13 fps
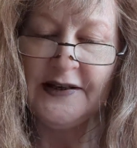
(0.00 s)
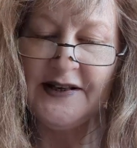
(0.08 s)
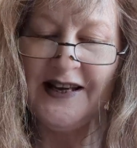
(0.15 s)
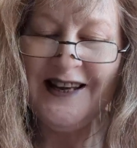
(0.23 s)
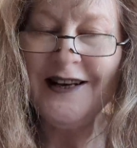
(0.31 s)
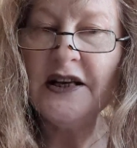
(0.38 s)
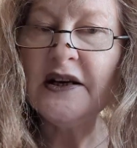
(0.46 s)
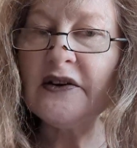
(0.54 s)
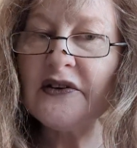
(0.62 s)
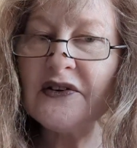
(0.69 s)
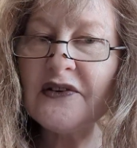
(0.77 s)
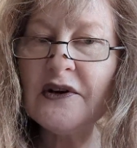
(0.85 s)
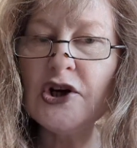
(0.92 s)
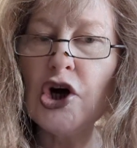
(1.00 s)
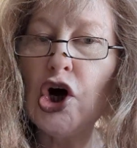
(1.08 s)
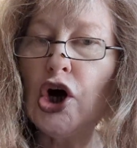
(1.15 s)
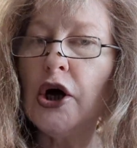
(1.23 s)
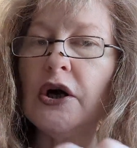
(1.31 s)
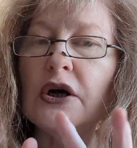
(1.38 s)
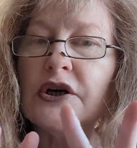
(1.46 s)
has hideous,
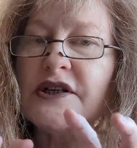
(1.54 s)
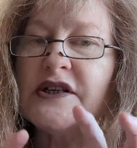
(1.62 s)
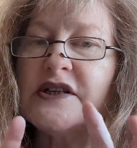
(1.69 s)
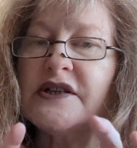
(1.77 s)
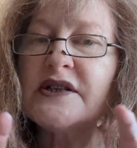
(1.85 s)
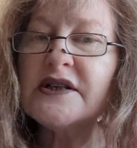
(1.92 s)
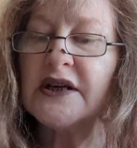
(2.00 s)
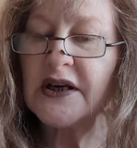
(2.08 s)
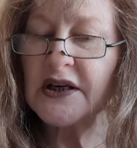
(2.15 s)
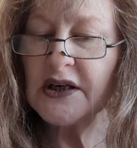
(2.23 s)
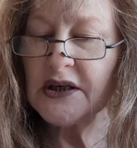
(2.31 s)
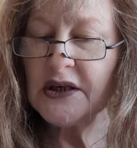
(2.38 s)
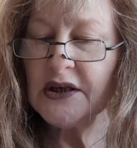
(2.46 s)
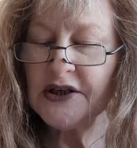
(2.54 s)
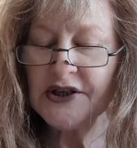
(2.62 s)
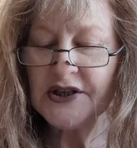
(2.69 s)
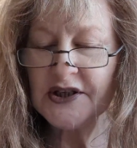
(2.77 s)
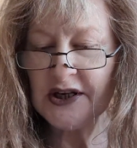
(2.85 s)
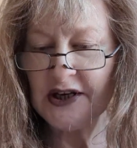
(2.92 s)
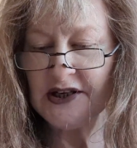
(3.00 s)
artistic
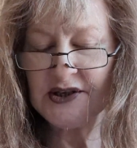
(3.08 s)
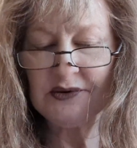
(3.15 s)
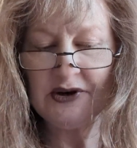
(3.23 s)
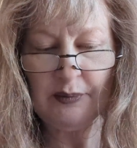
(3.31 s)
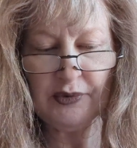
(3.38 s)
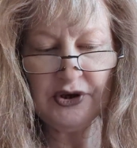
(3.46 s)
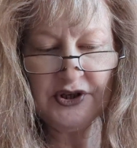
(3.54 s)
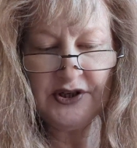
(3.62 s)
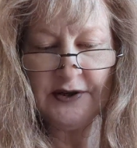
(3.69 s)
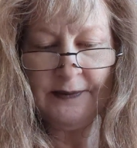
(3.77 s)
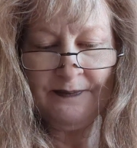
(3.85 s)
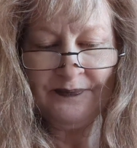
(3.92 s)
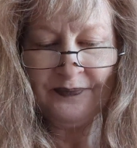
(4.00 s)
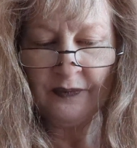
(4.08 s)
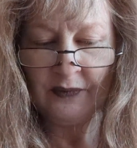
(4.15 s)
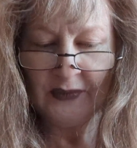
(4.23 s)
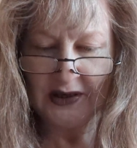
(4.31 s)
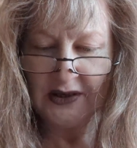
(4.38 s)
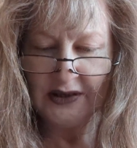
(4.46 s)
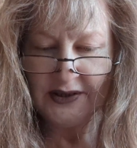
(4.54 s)
skyscrapers
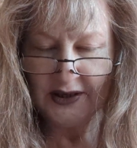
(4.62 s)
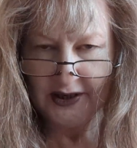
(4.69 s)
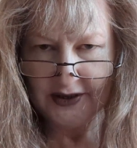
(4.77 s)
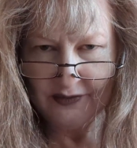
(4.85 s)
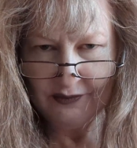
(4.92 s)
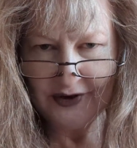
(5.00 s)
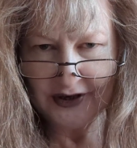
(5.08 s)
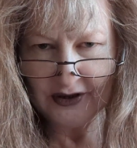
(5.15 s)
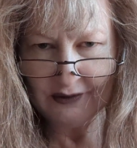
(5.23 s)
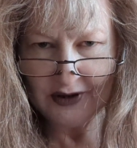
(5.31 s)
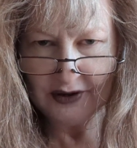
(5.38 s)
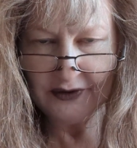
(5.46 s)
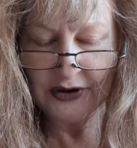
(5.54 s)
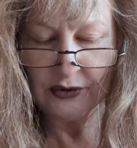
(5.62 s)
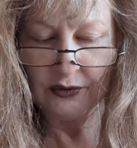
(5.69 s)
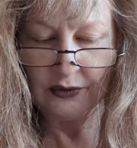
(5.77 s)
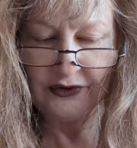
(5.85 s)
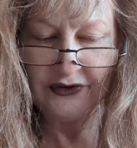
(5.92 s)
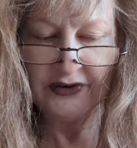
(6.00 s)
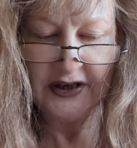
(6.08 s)
in a tight ring around the
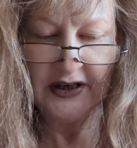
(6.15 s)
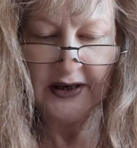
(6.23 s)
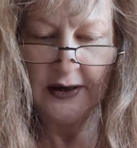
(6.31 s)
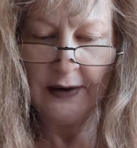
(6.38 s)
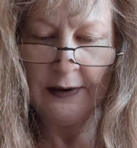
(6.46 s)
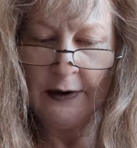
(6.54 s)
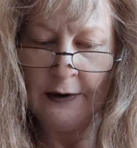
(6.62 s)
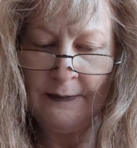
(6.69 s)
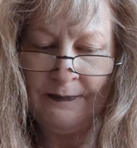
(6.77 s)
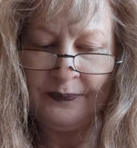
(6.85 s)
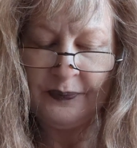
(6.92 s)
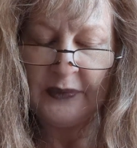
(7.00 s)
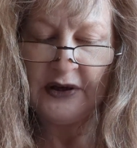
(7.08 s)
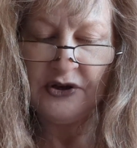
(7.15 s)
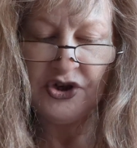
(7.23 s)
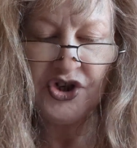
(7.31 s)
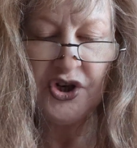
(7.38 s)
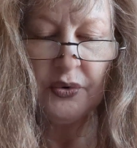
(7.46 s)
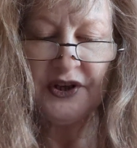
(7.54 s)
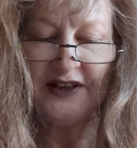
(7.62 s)
old city,
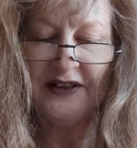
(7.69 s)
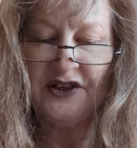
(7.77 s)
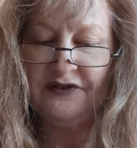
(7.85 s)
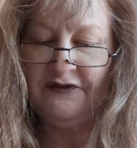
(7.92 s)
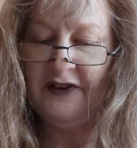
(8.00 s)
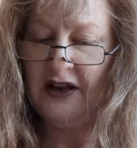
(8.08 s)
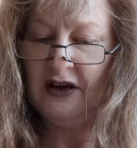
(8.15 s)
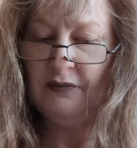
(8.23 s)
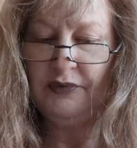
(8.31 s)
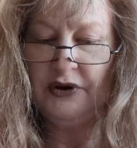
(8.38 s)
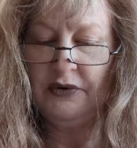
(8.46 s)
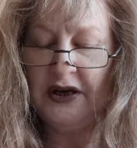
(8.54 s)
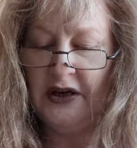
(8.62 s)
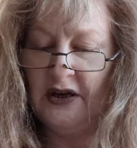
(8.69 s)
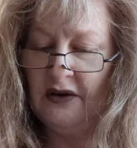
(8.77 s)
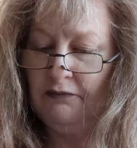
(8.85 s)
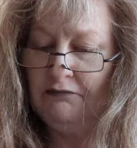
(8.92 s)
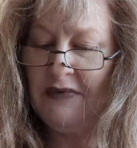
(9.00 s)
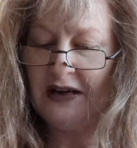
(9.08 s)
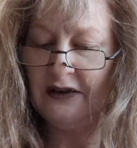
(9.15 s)
choking its faded beauty in
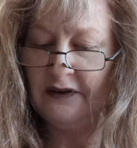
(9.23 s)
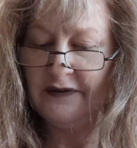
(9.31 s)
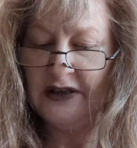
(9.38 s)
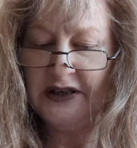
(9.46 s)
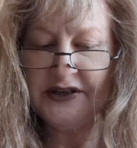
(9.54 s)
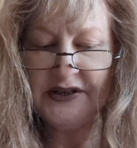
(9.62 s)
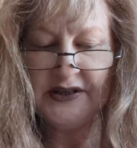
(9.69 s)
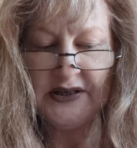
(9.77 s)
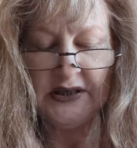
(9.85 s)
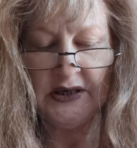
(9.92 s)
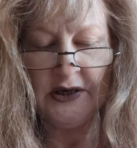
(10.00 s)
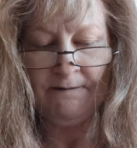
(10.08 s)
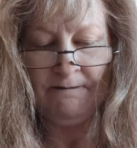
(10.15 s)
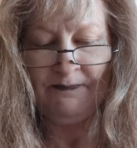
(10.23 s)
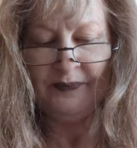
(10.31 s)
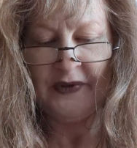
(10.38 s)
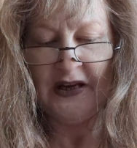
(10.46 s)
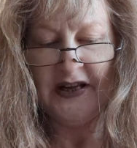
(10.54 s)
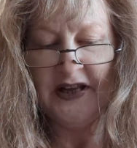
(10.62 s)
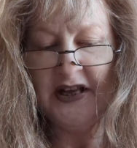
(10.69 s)
a metal vise,
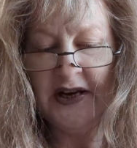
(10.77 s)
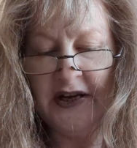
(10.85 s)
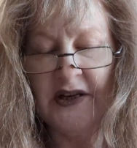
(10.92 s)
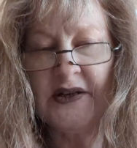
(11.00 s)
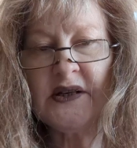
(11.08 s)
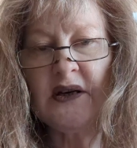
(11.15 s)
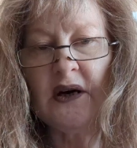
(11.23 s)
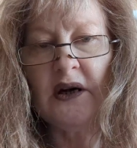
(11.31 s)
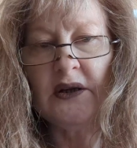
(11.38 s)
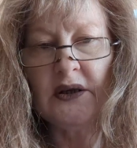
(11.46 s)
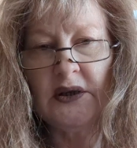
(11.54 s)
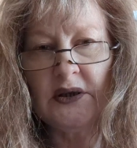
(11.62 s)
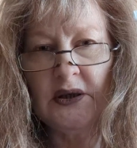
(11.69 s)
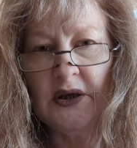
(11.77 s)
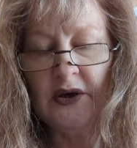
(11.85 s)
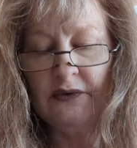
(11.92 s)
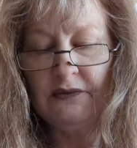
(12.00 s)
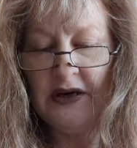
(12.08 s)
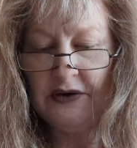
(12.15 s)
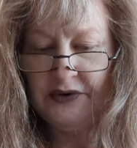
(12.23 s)
a hideous collar
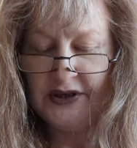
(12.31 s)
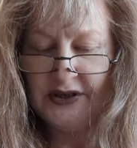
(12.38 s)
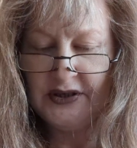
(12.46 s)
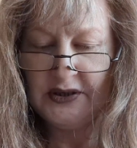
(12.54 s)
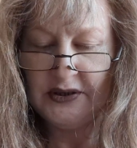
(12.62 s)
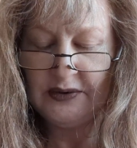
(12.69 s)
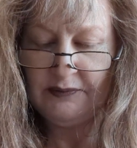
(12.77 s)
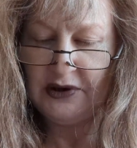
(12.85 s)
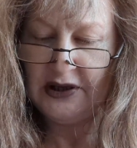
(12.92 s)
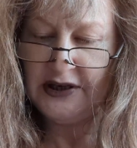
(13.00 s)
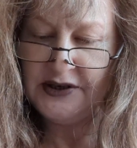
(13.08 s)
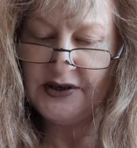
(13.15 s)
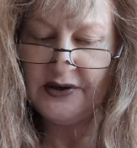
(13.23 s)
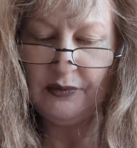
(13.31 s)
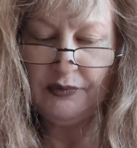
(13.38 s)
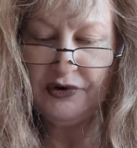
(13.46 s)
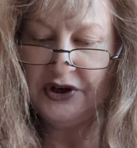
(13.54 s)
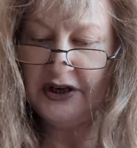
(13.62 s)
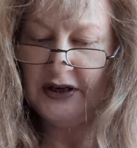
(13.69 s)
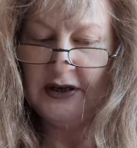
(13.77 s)
around a place so
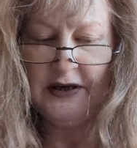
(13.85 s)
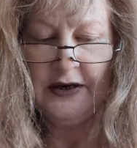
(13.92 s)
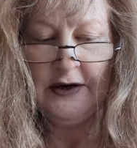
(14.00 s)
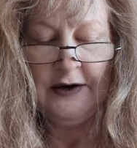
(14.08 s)
pretty.